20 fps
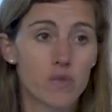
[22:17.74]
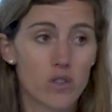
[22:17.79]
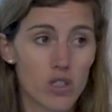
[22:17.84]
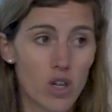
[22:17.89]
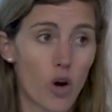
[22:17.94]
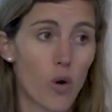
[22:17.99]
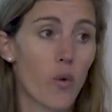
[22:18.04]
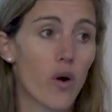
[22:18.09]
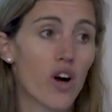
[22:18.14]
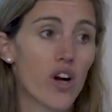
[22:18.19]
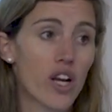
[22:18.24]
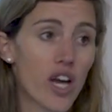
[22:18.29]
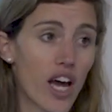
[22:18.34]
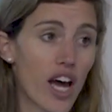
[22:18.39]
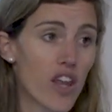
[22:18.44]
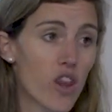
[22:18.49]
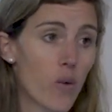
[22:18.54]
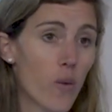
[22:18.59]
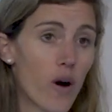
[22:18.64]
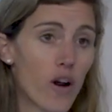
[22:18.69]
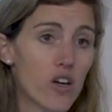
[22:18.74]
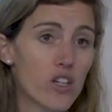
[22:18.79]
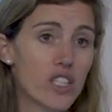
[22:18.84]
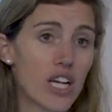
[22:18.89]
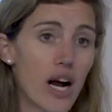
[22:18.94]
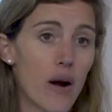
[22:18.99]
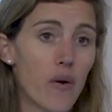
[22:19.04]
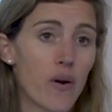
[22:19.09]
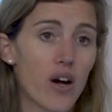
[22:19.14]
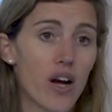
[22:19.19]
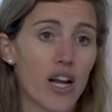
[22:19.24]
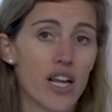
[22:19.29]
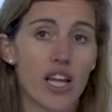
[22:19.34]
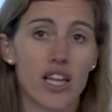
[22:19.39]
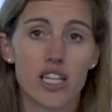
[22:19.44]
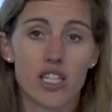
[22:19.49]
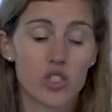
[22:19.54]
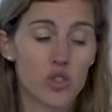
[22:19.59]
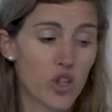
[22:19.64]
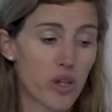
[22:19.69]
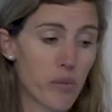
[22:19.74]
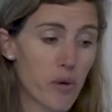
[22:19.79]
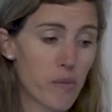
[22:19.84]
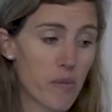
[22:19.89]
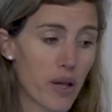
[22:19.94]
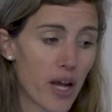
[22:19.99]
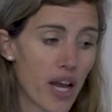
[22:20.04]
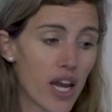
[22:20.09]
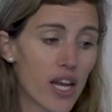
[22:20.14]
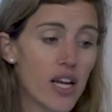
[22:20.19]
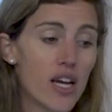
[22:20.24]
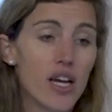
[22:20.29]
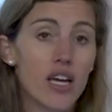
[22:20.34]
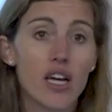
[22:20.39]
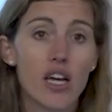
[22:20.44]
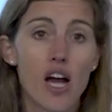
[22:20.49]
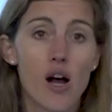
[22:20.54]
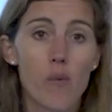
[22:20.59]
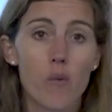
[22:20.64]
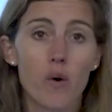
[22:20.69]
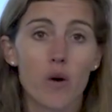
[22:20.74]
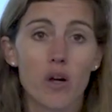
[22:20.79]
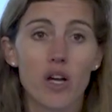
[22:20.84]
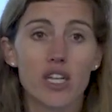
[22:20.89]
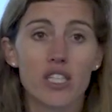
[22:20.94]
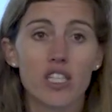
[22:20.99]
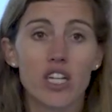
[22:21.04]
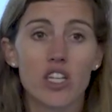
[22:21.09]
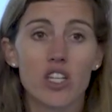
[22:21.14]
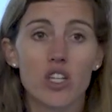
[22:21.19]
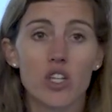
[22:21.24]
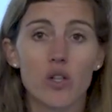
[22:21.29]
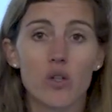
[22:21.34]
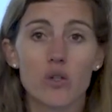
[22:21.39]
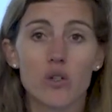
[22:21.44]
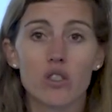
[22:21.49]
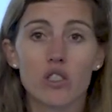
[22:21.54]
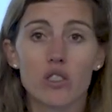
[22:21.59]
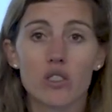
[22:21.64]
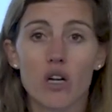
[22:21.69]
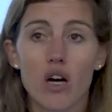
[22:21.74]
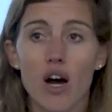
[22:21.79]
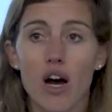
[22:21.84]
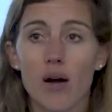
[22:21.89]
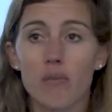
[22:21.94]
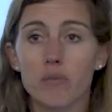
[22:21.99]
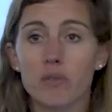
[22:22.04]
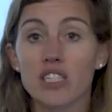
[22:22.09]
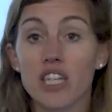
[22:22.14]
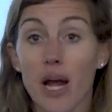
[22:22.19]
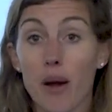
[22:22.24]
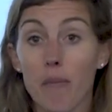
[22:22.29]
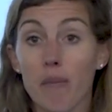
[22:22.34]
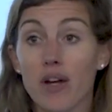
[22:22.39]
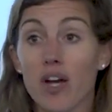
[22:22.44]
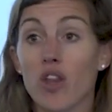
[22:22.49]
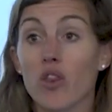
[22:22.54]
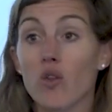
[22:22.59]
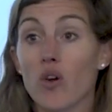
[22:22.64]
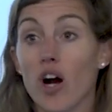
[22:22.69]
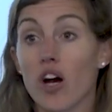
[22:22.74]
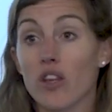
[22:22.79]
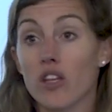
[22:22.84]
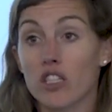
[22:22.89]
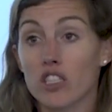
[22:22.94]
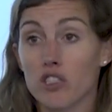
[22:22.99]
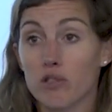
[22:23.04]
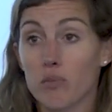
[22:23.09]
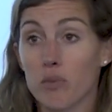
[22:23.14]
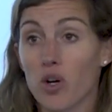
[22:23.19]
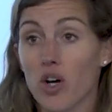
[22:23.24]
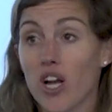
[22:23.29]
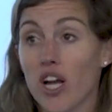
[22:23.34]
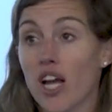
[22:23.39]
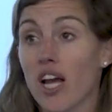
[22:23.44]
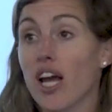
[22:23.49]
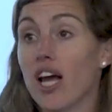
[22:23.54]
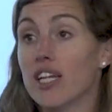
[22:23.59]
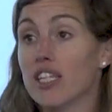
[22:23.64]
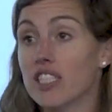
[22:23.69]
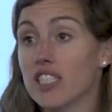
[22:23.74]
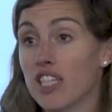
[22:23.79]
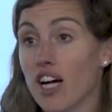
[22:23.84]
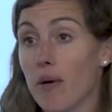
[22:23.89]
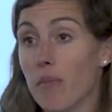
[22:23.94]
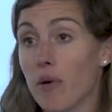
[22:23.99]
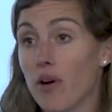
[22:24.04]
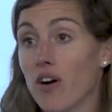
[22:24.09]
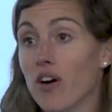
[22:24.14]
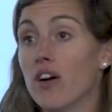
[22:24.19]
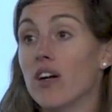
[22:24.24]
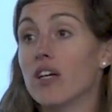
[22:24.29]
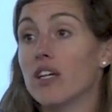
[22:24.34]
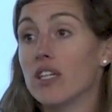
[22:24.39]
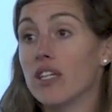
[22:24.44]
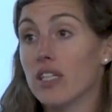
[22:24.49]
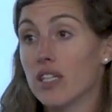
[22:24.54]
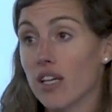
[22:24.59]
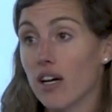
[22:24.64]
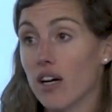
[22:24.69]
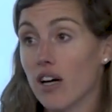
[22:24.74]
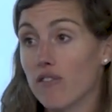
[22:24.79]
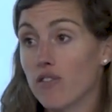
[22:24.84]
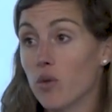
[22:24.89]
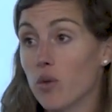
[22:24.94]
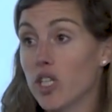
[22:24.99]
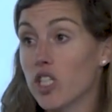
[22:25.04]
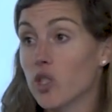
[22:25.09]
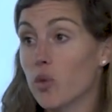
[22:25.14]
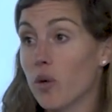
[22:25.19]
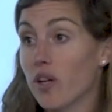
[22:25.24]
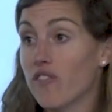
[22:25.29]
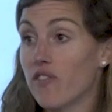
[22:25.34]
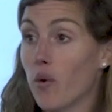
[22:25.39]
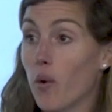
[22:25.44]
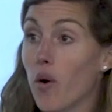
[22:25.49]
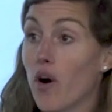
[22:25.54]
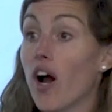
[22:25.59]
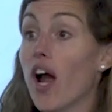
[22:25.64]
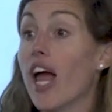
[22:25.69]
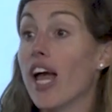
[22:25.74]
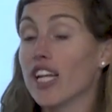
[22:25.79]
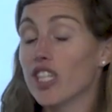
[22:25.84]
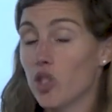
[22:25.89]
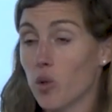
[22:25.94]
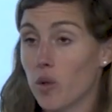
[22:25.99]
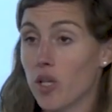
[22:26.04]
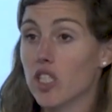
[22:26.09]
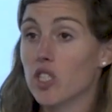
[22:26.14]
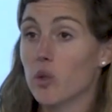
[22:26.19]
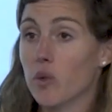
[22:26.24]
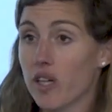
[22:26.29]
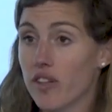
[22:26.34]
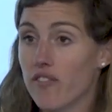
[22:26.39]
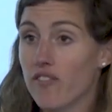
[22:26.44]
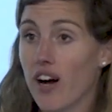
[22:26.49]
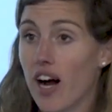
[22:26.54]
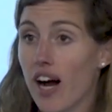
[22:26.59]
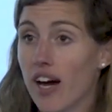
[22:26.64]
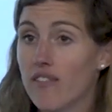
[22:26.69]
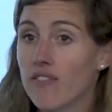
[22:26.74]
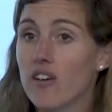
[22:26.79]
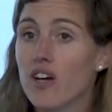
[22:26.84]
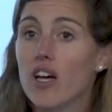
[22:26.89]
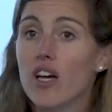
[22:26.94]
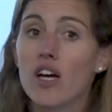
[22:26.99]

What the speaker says: go work at the water tower and at this treatment plant, and we'll continue sampling throughout the spring and summer of 2024 and 2025.